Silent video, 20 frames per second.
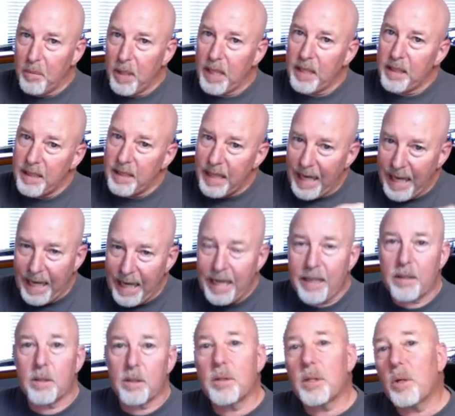button
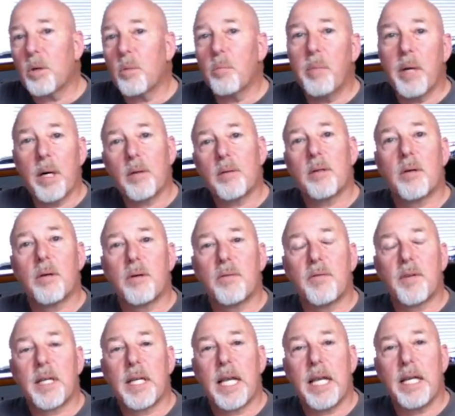and the little bell
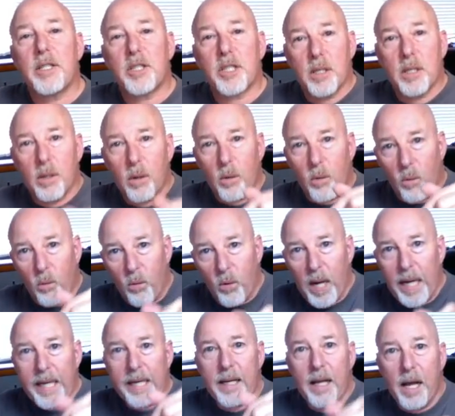notification
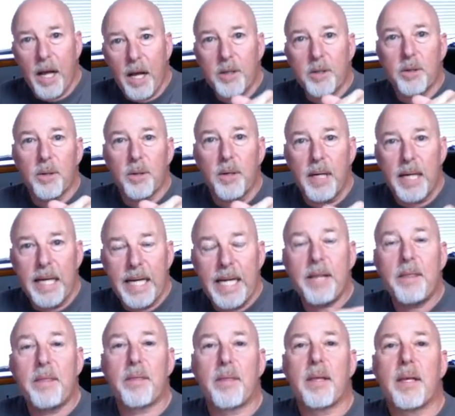right
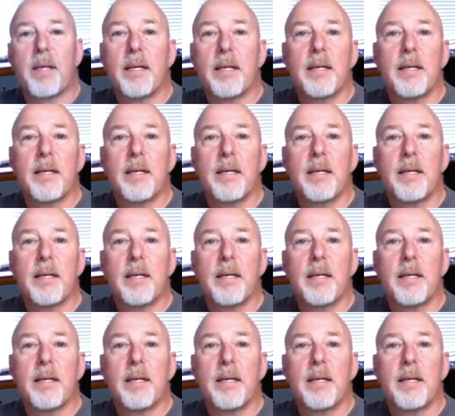underneath,